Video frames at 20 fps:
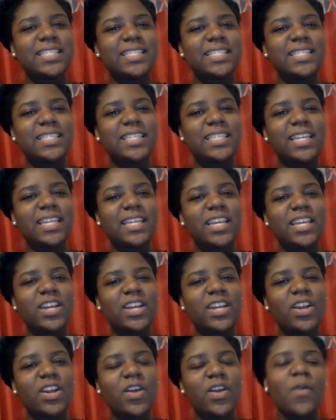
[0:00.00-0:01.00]

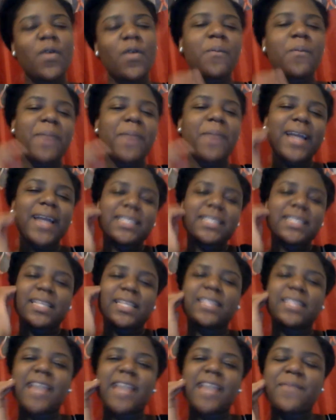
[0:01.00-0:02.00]
didn't go back to
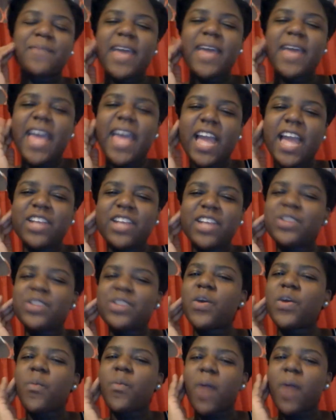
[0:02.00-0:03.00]
the time. And you
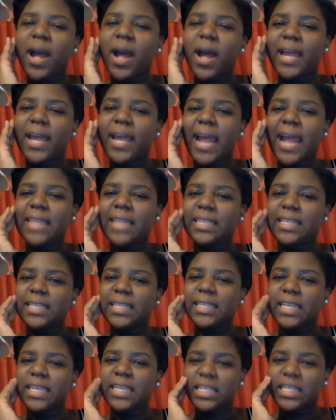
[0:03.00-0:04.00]
know why I think
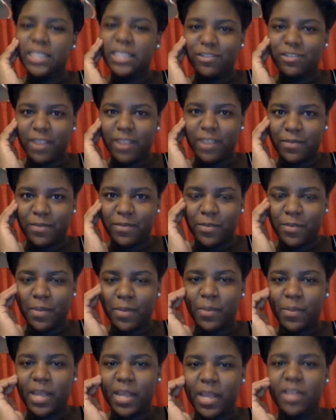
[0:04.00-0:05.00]
the kids didn't
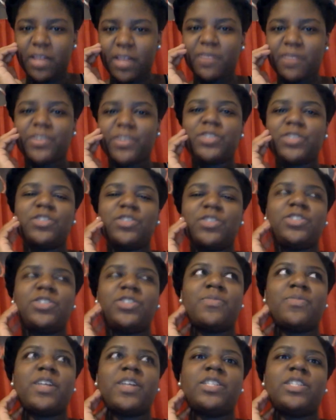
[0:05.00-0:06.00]
remember in the original
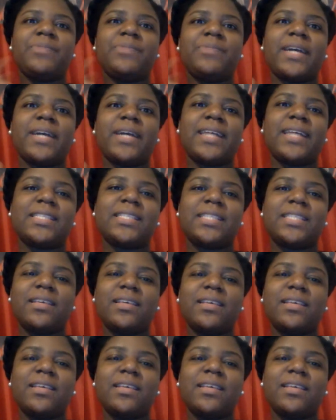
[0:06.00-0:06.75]
Jumanji? Because